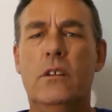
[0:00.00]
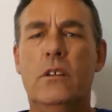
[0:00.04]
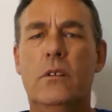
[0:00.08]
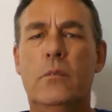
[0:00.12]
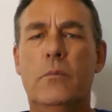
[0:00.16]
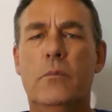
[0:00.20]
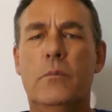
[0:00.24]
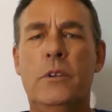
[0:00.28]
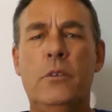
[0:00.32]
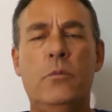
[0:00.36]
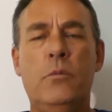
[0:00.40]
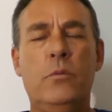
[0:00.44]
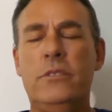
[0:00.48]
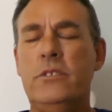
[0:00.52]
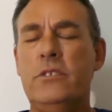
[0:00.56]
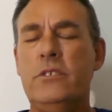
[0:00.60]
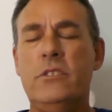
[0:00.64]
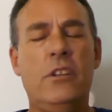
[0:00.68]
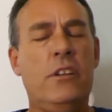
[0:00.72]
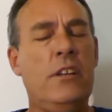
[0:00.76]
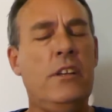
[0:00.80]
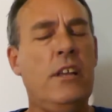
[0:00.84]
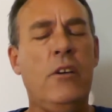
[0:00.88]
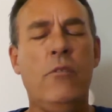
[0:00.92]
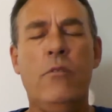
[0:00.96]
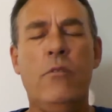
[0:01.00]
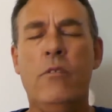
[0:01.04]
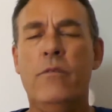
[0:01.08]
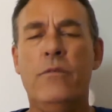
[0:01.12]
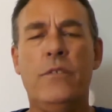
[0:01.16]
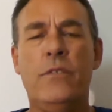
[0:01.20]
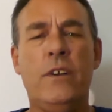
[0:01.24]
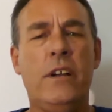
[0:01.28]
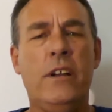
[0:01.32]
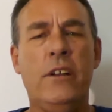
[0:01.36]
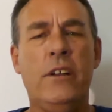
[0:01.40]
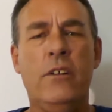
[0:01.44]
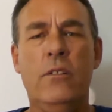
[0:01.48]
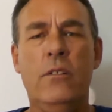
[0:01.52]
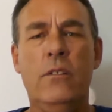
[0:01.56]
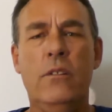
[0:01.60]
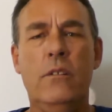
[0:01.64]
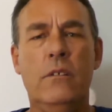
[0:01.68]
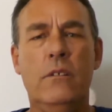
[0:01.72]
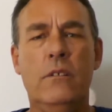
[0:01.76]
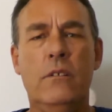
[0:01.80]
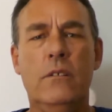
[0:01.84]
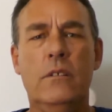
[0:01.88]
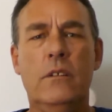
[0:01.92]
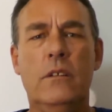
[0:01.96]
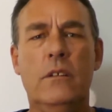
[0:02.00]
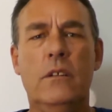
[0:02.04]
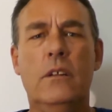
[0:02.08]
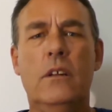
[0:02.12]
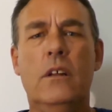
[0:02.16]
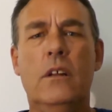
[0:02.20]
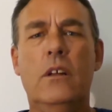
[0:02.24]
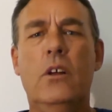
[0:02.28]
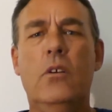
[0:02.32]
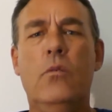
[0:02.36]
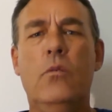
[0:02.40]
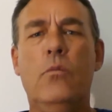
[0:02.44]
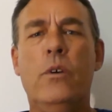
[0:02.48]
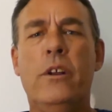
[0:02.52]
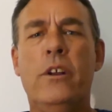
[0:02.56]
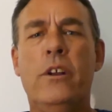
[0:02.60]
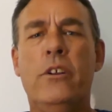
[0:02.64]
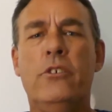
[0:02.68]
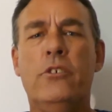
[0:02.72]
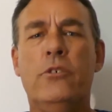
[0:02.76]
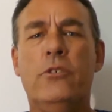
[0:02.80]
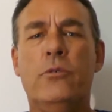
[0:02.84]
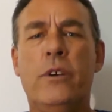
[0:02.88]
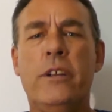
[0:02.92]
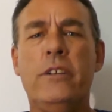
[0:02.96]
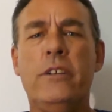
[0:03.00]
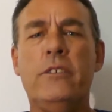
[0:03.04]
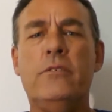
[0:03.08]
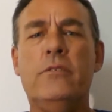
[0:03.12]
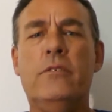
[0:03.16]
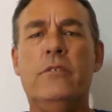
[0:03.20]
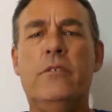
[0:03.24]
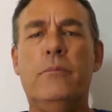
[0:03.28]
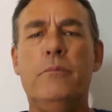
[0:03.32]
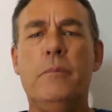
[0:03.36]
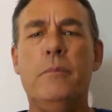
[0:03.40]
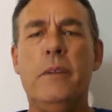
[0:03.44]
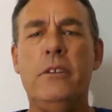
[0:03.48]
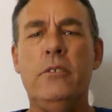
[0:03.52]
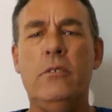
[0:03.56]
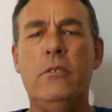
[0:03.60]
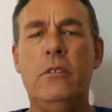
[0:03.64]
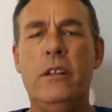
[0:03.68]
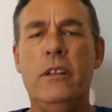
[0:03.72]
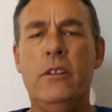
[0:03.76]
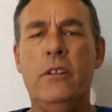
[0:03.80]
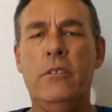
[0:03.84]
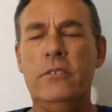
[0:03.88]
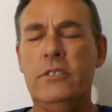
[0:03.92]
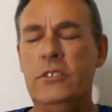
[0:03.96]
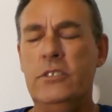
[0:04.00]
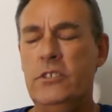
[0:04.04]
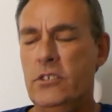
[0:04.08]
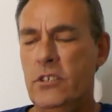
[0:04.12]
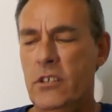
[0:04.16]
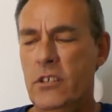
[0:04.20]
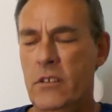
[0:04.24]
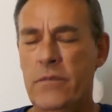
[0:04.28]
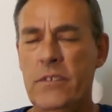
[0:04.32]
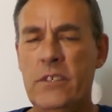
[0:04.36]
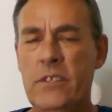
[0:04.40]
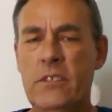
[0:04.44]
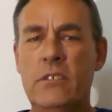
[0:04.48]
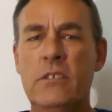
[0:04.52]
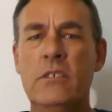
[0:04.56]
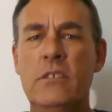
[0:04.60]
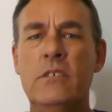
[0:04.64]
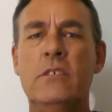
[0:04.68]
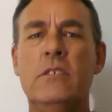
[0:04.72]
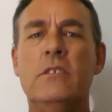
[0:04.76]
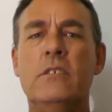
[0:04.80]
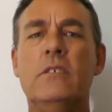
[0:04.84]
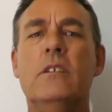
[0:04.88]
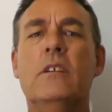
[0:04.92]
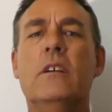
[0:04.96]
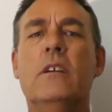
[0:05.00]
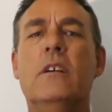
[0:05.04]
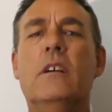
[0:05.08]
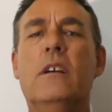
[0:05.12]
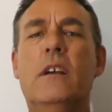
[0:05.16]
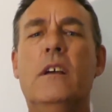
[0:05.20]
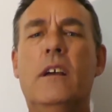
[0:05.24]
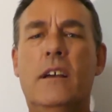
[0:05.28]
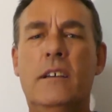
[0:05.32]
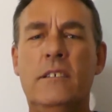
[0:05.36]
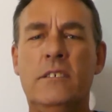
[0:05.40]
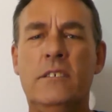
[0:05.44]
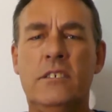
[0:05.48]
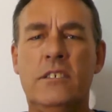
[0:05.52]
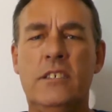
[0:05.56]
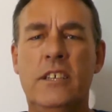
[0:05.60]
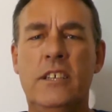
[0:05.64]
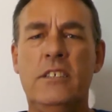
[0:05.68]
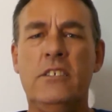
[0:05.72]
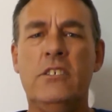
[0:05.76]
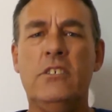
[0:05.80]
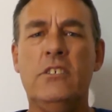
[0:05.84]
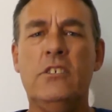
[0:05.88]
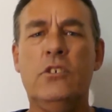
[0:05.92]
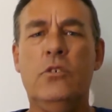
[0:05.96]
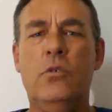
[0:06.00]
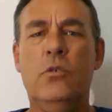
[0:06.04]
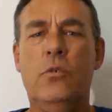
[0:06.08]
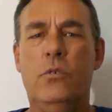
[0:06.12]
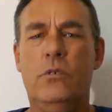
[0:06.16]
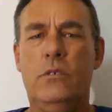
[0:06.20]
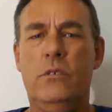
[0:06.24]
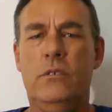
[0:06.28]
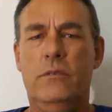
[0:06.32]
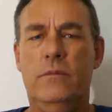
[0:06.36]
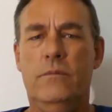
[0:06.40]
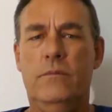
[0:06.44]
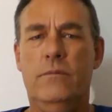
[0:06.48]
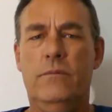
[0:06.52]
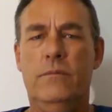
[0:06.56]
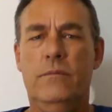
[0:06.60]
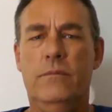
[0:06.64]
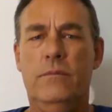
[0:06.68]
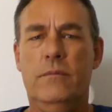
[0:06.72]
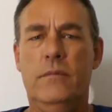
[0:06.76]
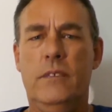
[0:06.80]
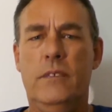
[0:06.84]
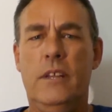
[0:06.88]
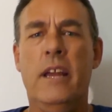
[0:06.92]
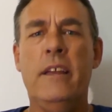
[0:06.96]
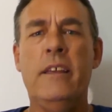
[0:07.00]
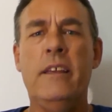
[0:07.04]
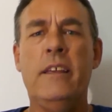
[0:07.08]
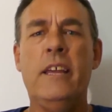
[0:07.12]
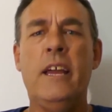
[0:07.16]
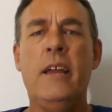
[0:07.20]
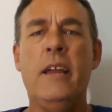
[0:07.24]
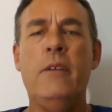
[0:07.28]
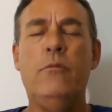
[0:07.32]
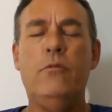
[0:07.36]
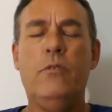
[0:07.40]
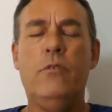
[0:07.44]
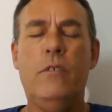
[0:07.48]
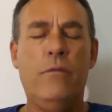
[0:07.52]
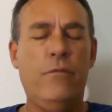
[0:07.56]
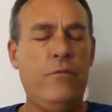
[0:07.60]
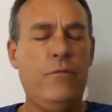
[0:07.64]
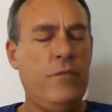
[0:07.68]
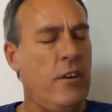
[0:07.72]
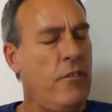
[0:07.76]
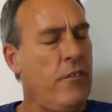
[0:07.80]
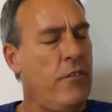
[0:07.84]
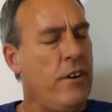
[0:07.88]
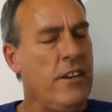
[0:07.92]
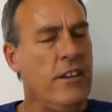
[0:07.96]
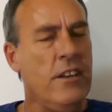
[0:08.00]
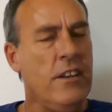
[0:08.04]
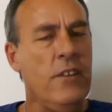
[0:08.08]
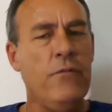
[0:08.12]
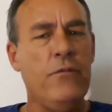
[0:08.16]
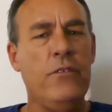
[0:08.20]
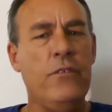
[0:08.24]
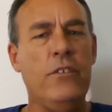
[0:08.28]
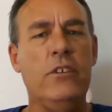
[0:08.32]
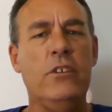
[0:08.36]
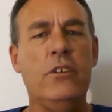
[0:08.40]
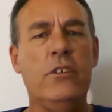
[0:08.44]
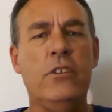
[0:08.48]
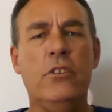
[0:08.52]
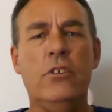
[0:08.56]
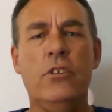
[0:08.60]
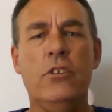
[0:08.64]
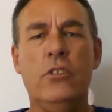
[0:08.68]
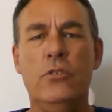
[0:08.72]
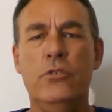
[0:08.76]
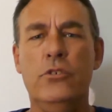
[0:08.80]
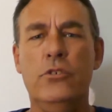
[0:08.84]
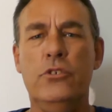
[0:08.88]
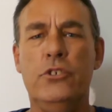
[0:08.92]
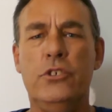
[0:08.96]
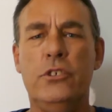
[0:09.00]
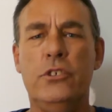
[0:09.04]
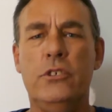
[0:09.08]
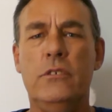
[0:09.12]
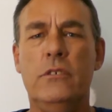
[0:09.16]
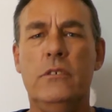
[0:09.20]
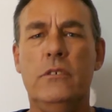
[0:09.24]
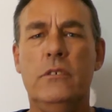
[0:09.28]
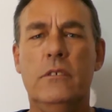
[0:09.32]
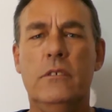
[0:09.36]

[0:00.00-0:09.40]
But it was to no avail. When a director of mental health services assessed Cook and came to a very different conclusion.